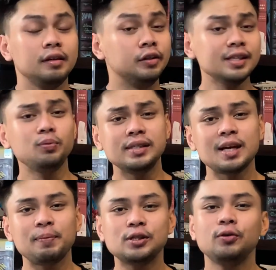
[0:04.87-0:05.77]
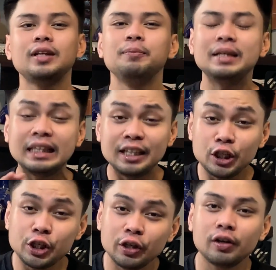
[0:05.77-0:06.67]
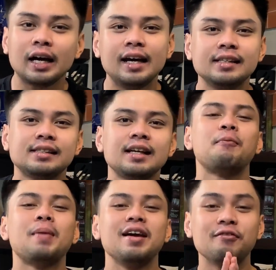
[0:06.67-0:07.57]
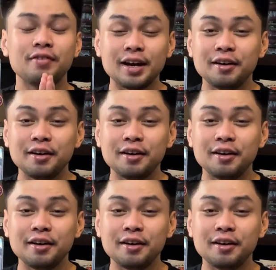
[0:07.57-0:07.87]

In this week's episode, I'll be teaching you guys my very